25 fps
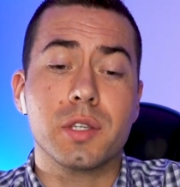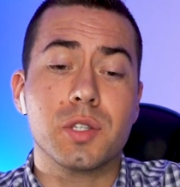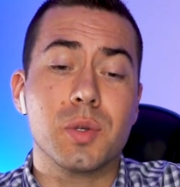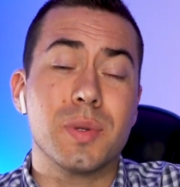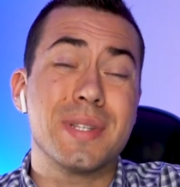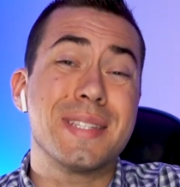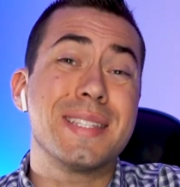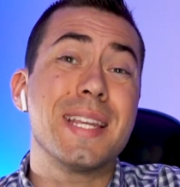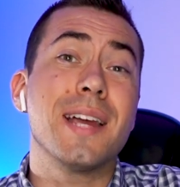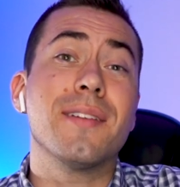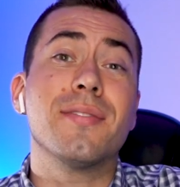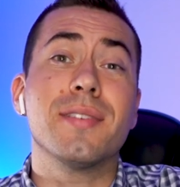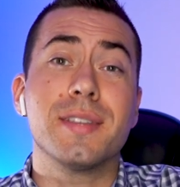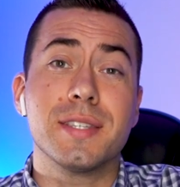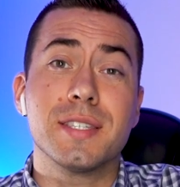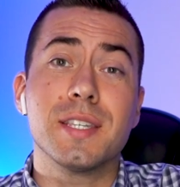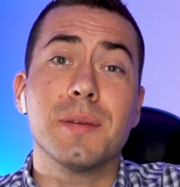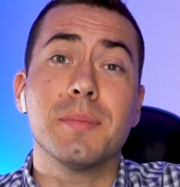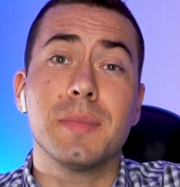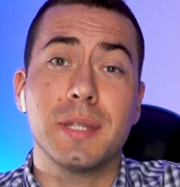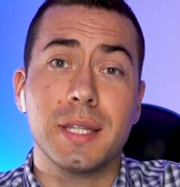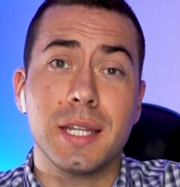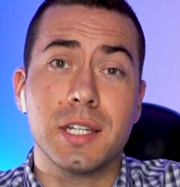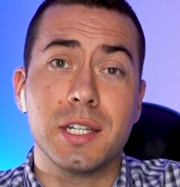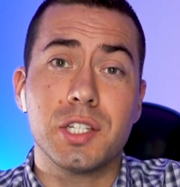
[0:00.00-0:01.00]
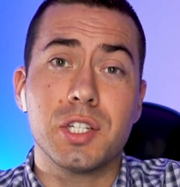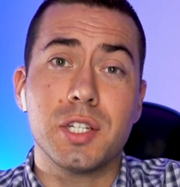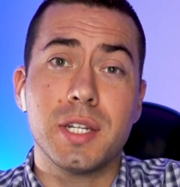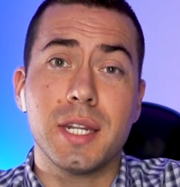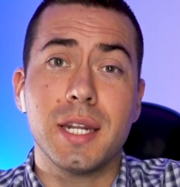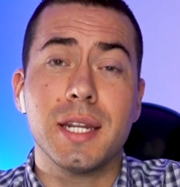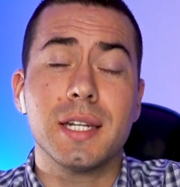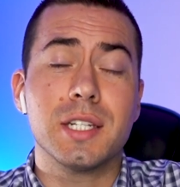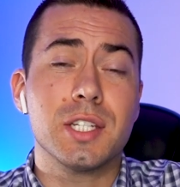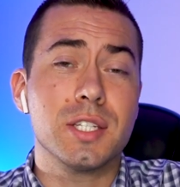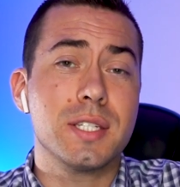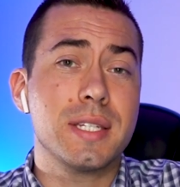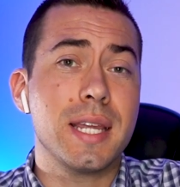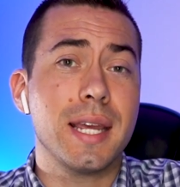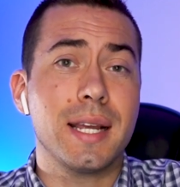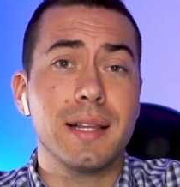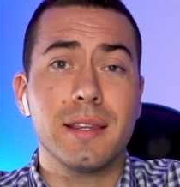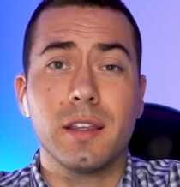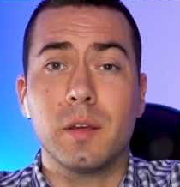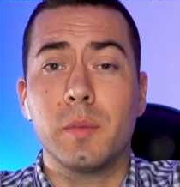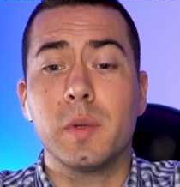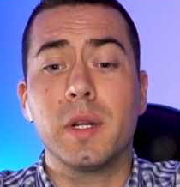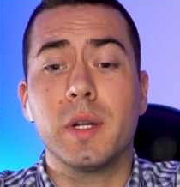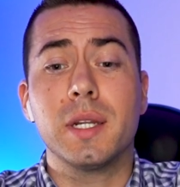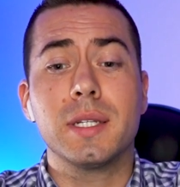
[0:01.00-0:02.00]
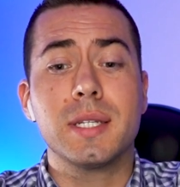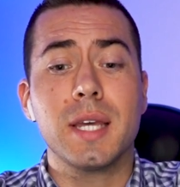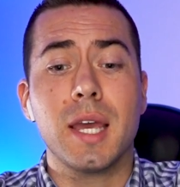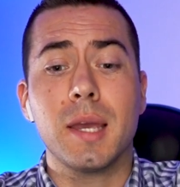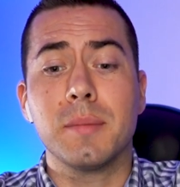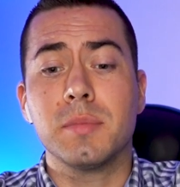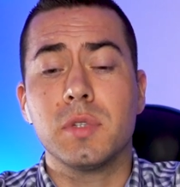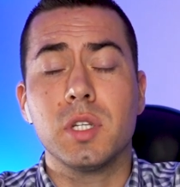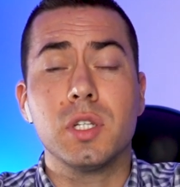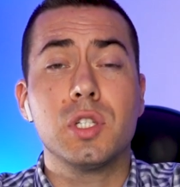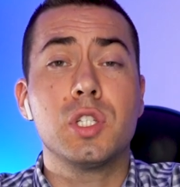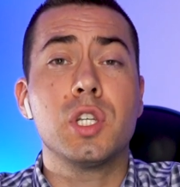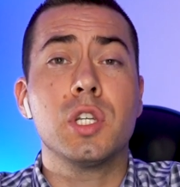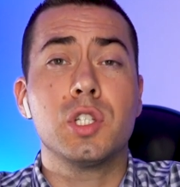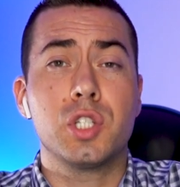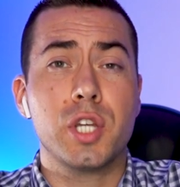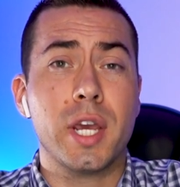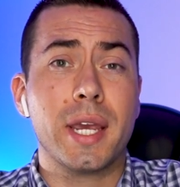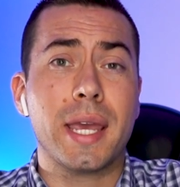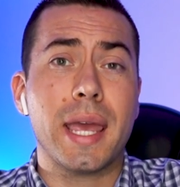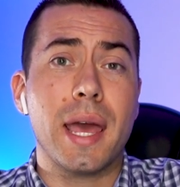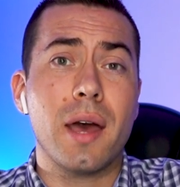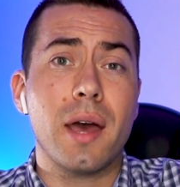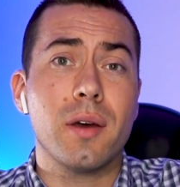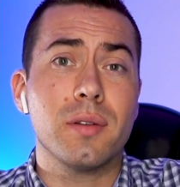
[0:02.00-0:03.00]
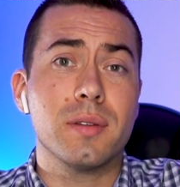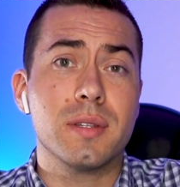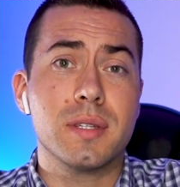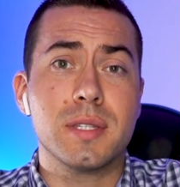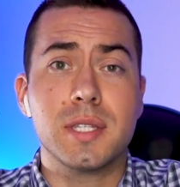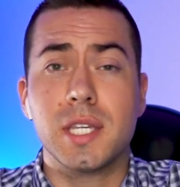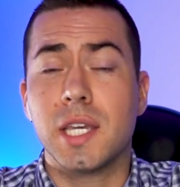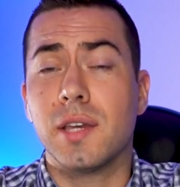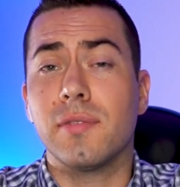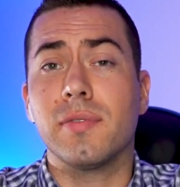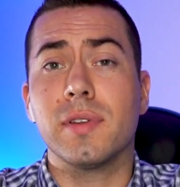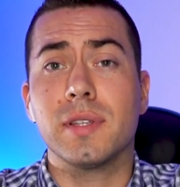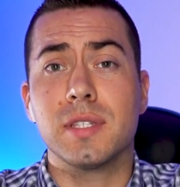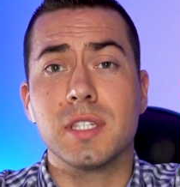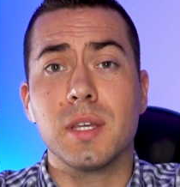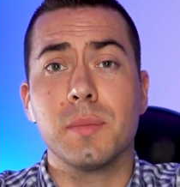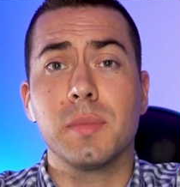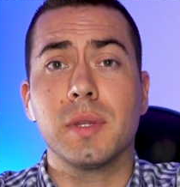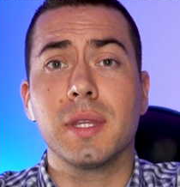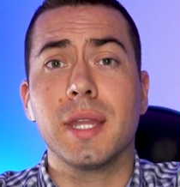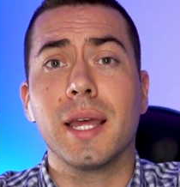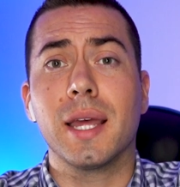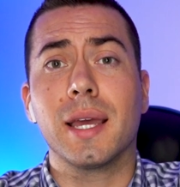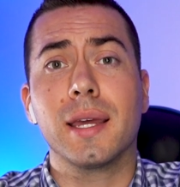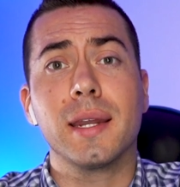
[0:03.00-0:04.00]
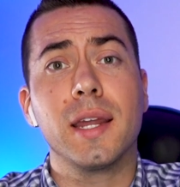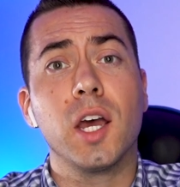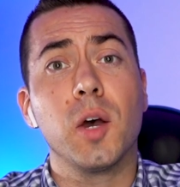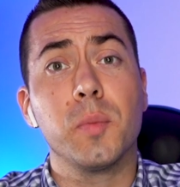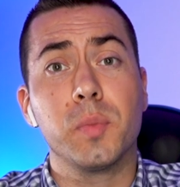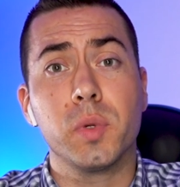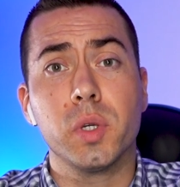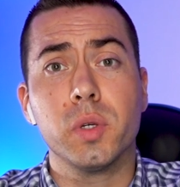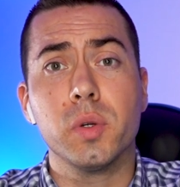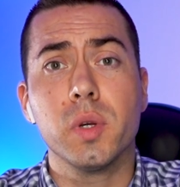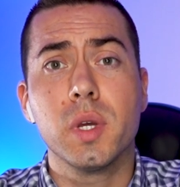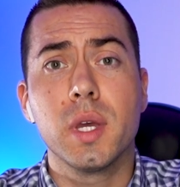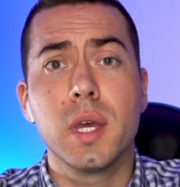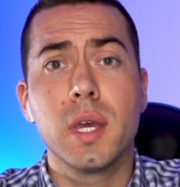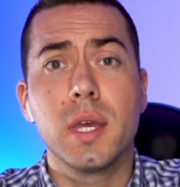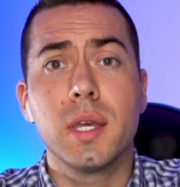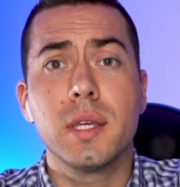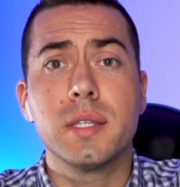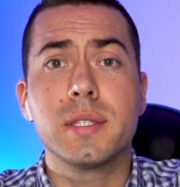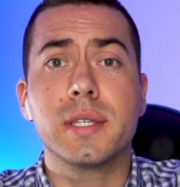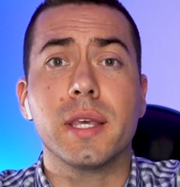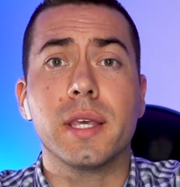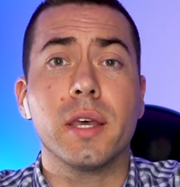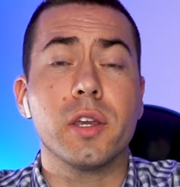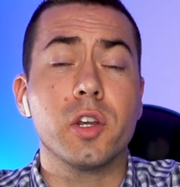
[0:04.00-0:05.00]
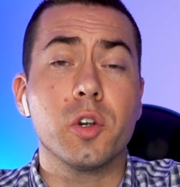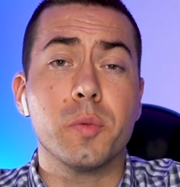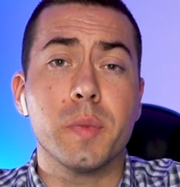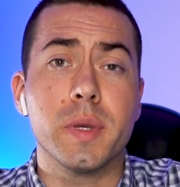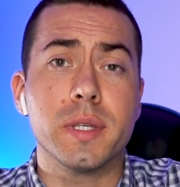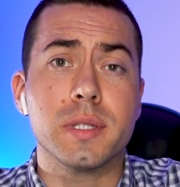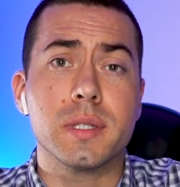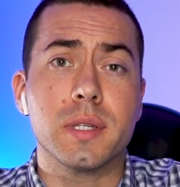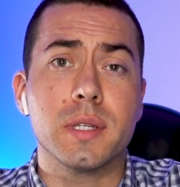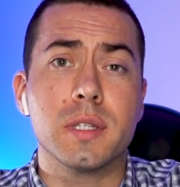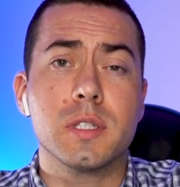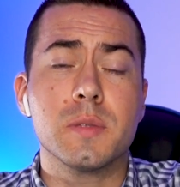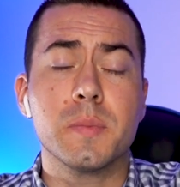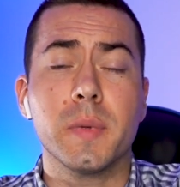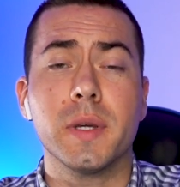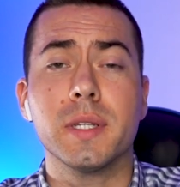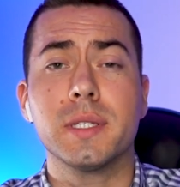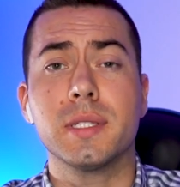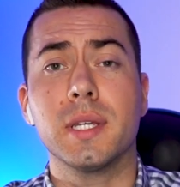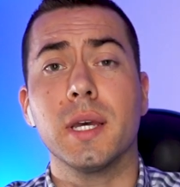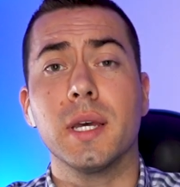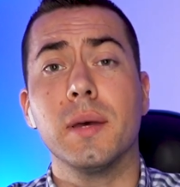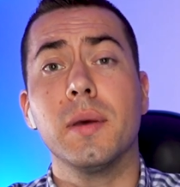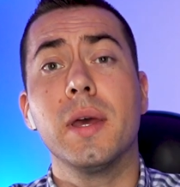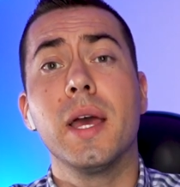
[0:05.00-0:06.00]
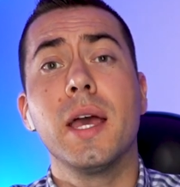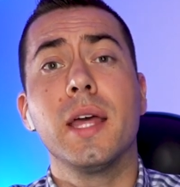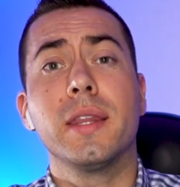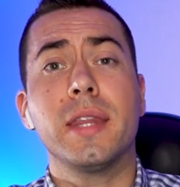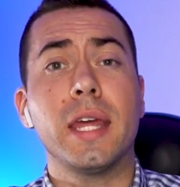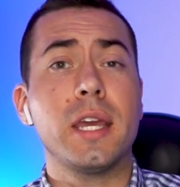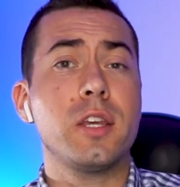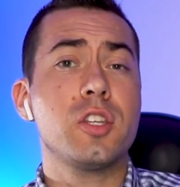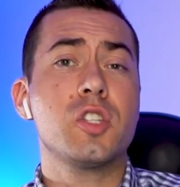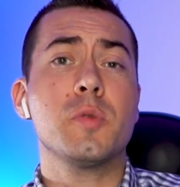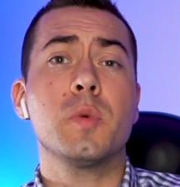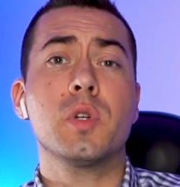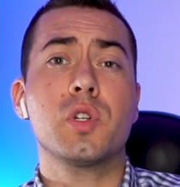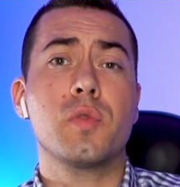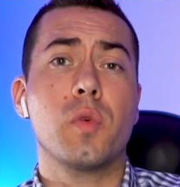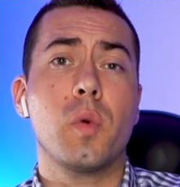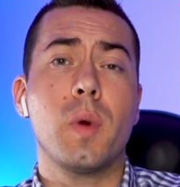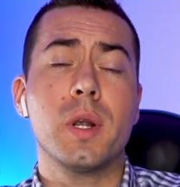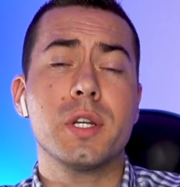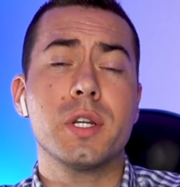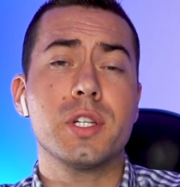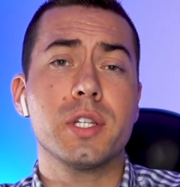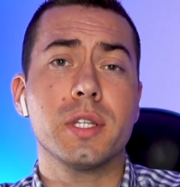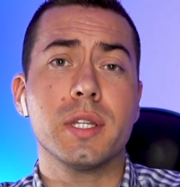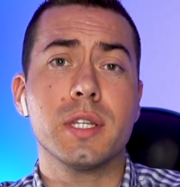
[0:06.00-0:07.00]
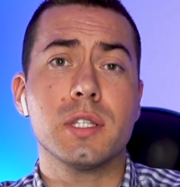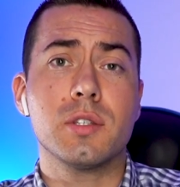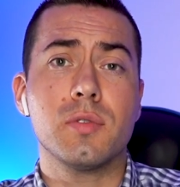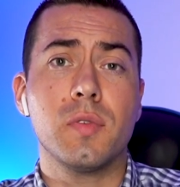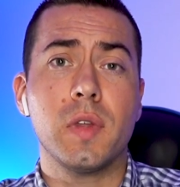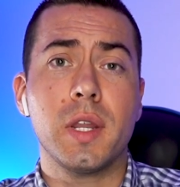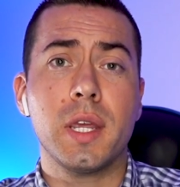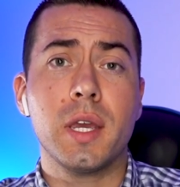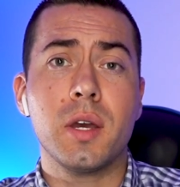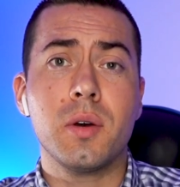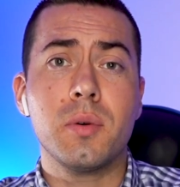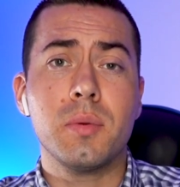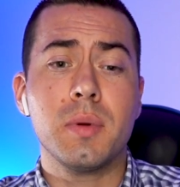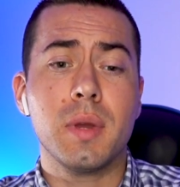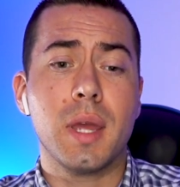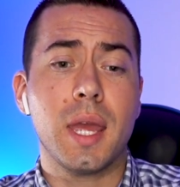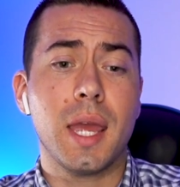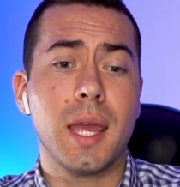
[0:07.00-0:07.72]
So it's definitely something that you need to just take a little bit of time to, to check out and see if it's something that can help you scale your business. But uh, thank you so much for watching this video.